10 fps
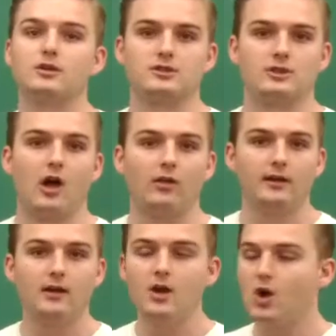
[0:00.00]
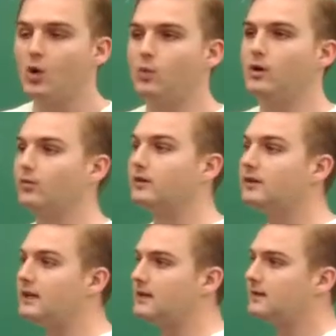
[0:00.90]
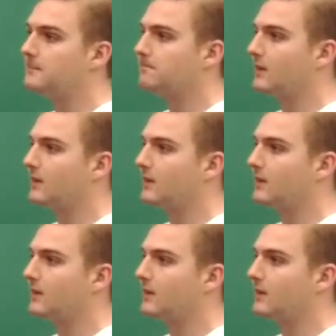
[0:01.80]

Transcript: a solid, will really,